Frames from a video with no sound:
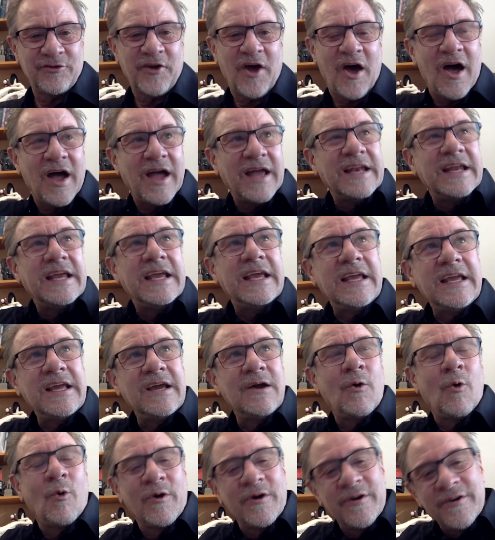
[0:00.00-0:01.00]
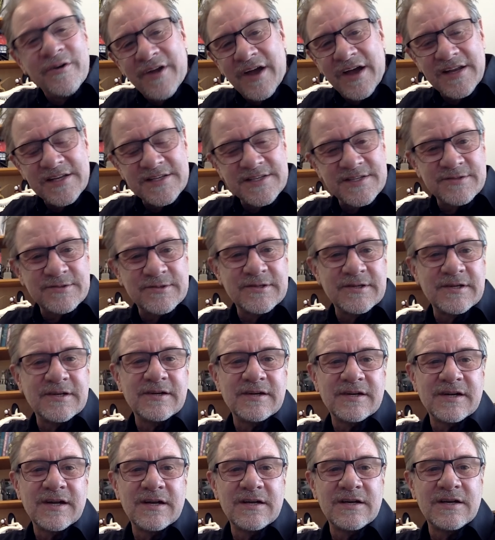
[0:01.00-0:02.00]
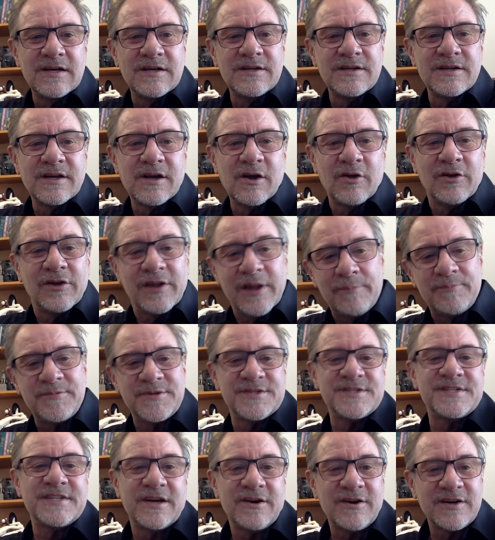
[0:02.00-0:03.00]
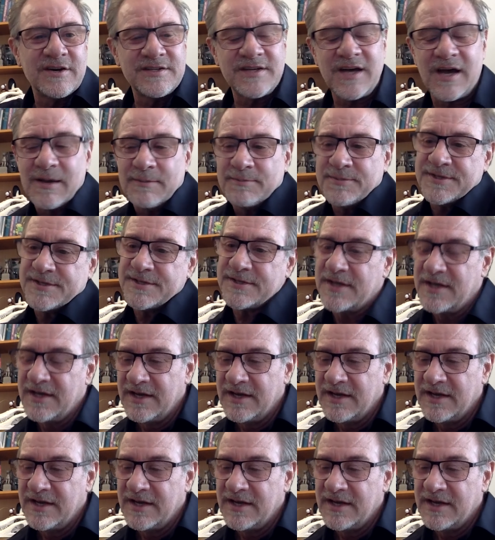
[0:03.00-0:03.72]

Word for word: tiny horned dinosaur uh, called Leptoceratops.